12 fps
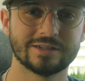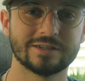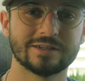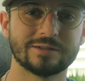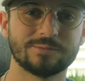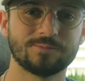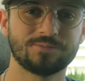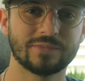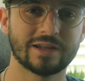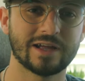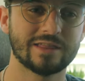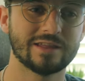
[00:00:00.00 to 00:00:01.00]
um,
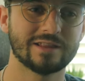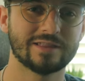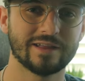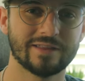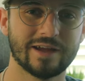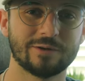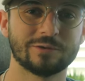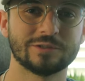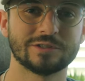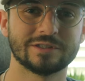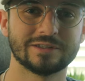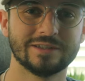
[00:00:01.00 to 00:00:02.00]
and I think that that
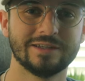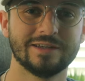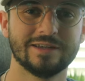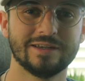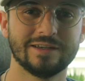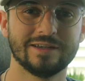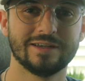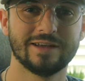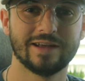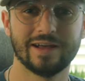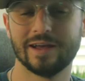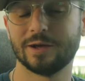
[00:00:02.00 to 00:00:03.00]
really
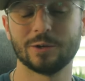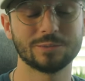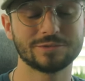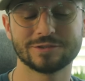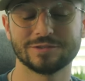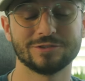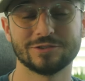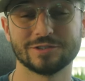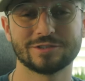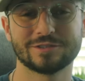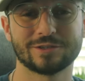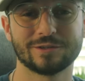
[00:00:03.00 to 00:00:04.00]
helped
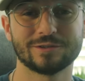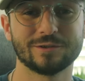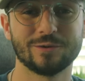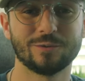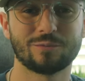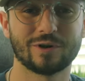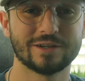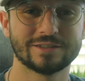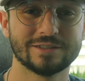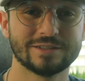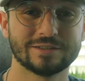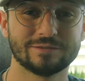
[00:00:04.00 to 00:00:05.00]
just start the whole
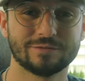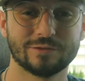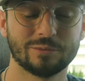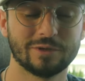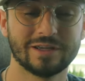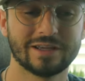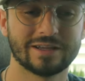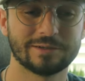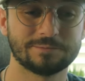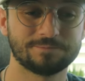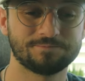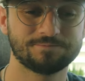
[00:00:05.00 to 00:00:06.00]
process and filming
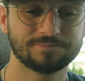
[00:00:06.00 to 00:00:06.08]
um,